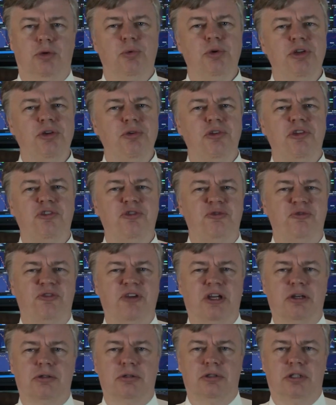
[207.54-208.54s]
We do this
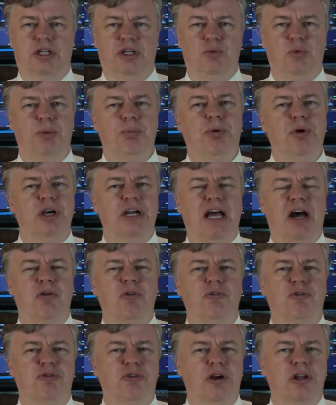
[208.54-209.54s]
fairly. We put it
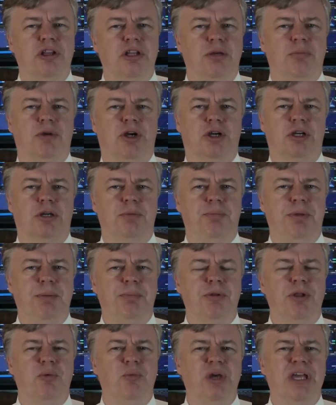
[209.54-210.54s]
out in front of the American
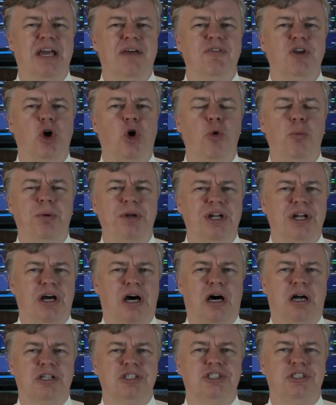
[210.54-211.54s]
people and we have an open and
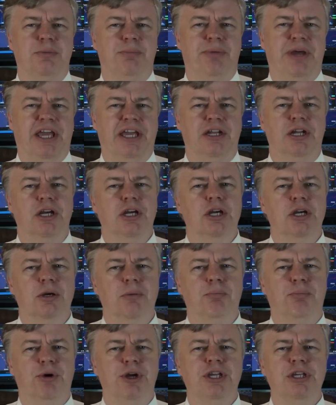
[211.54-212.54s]
honest debate.
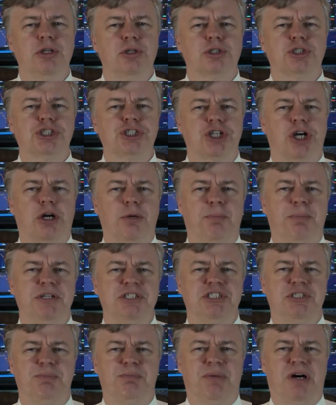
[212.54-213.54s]
Bring your
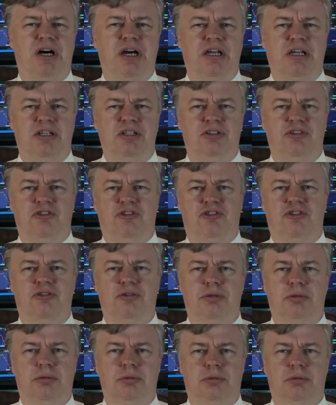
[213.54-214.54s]
sharpest minds.